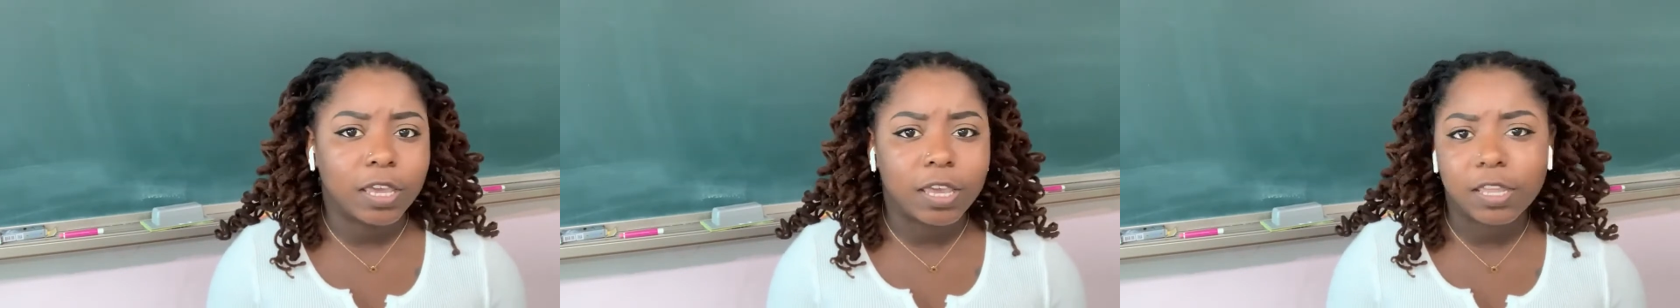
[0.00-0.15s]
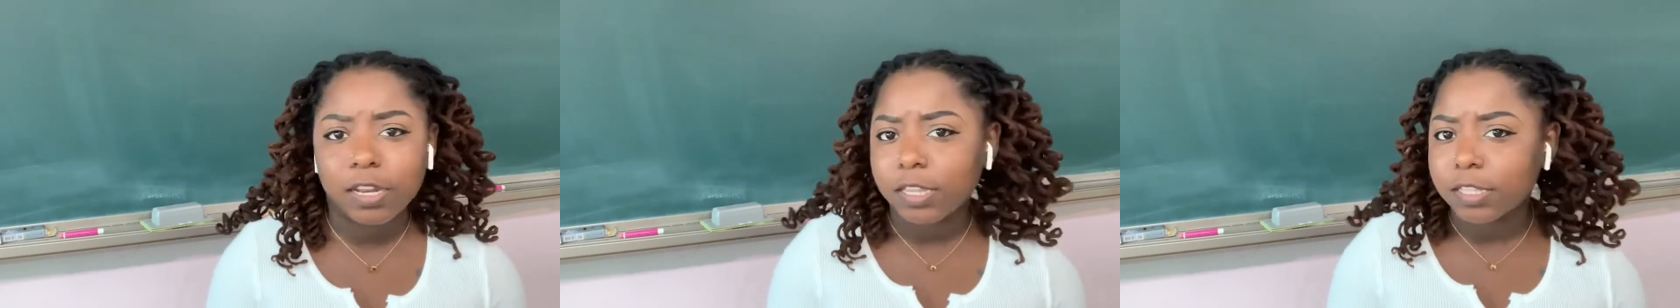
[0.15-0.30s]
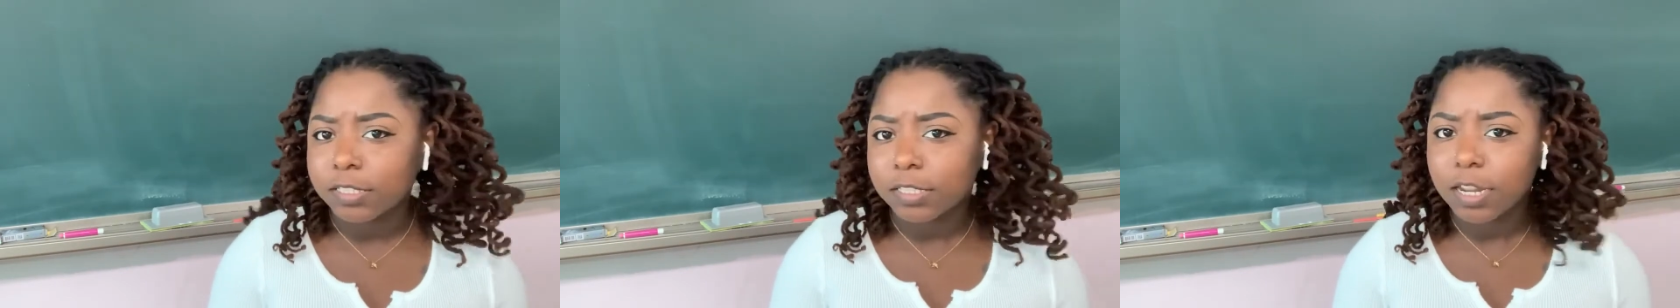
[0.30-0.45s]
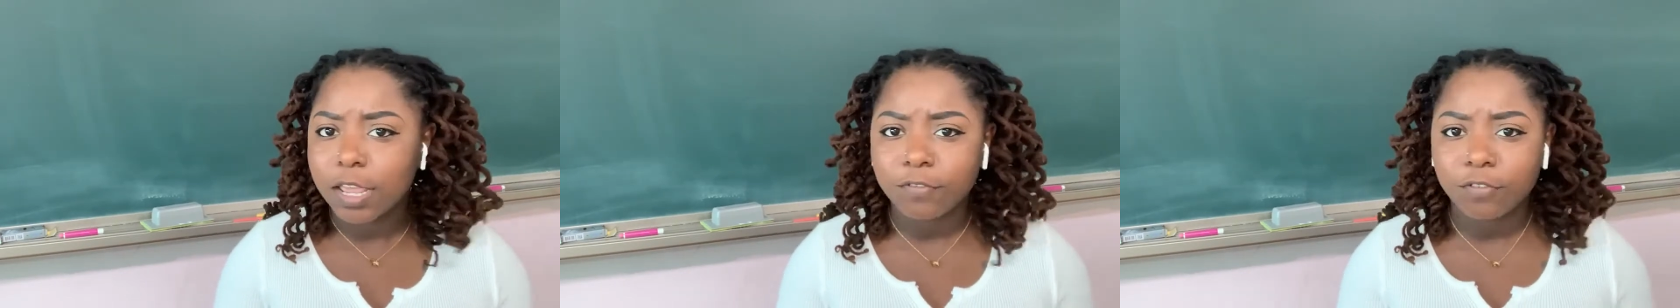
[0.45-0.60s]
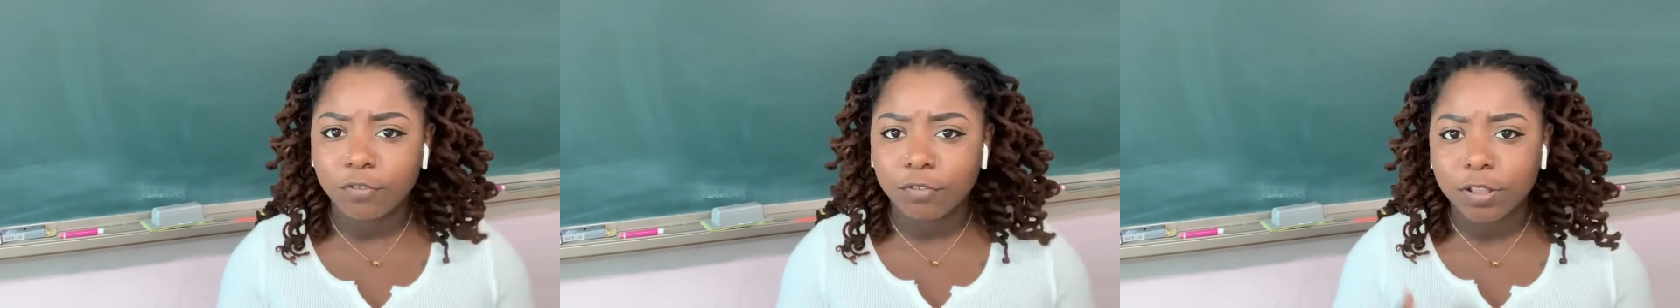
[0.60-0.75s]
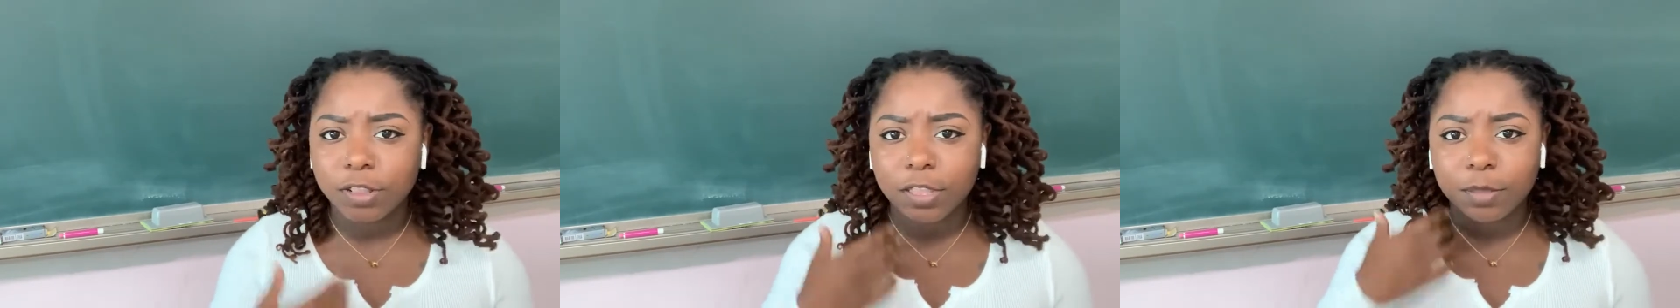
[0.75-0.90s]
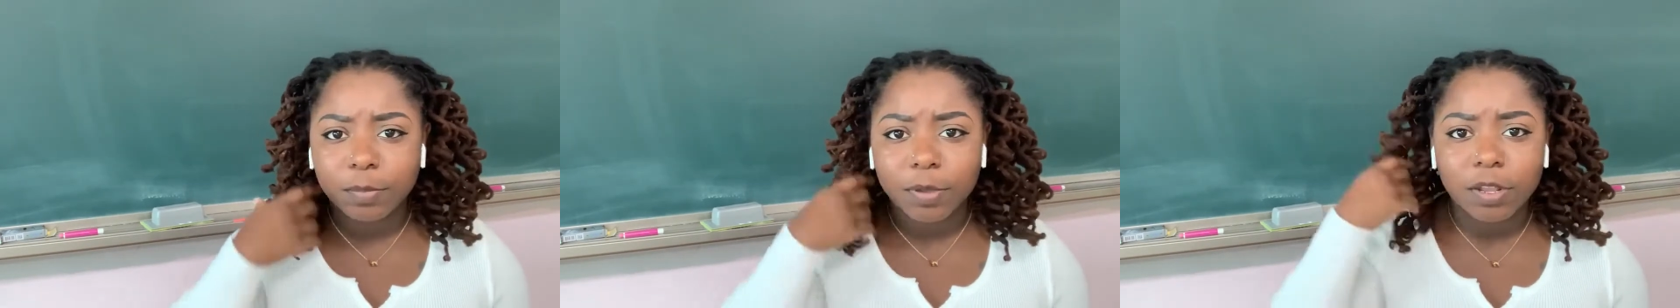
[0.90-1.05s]
and it's never
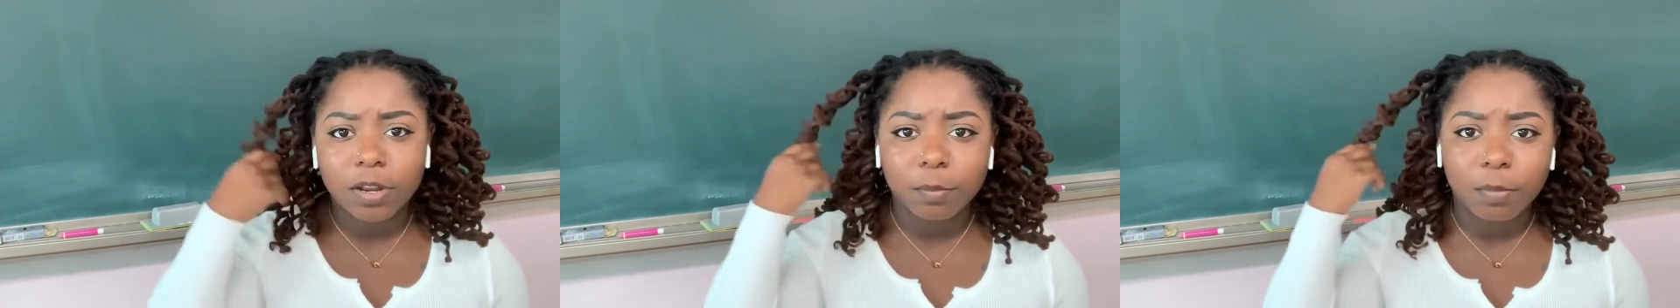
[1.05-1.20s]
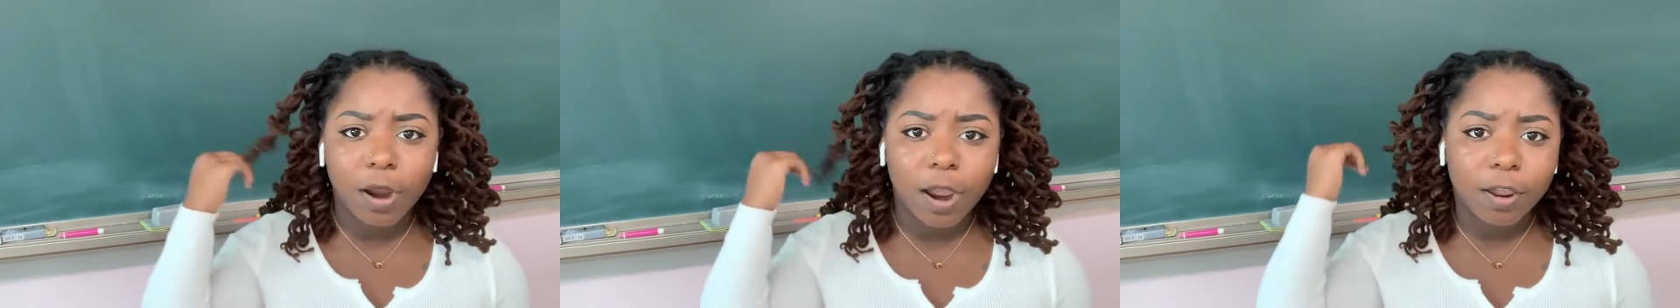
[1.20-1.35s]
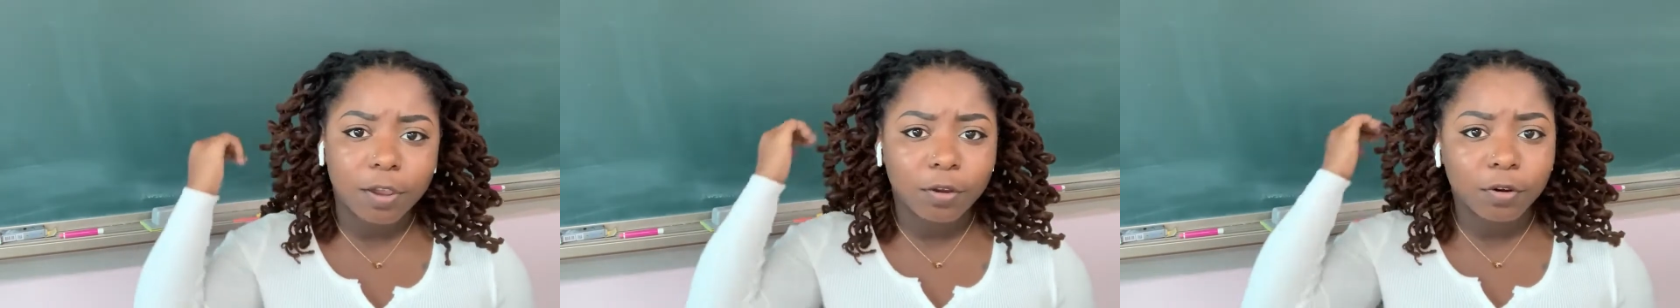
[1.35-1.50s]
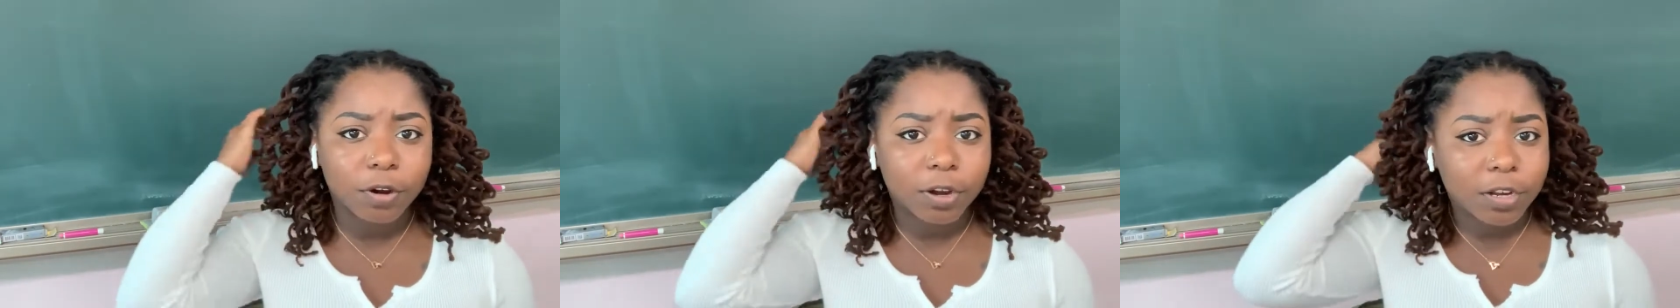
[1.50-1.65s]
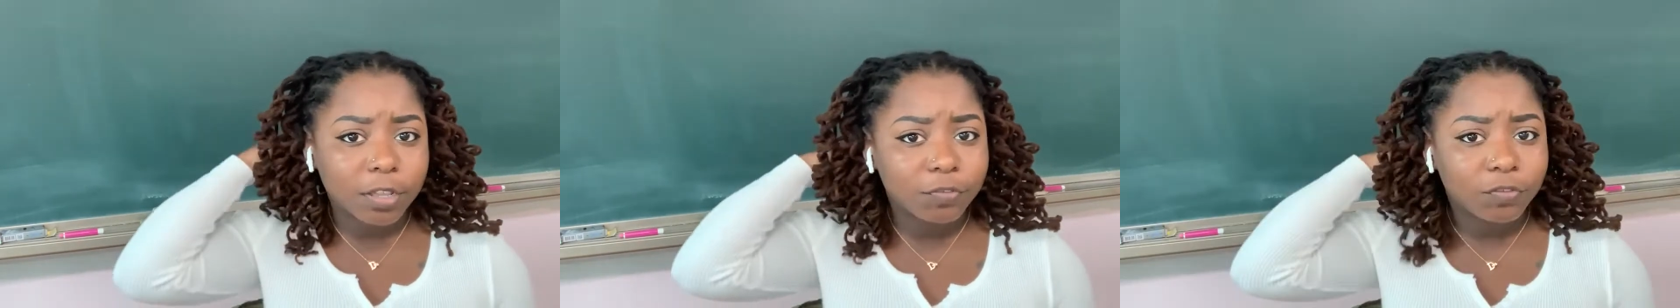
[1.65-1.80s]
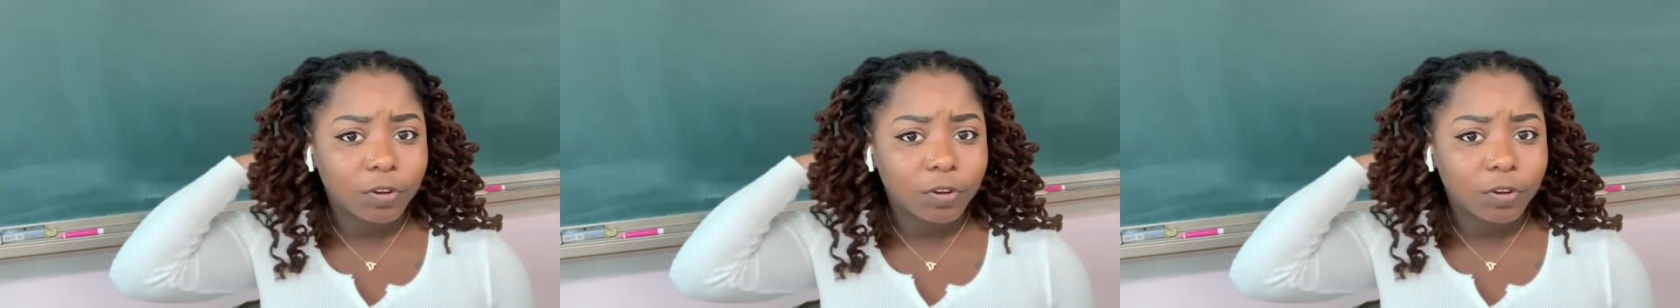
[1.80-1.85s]
really been a priority for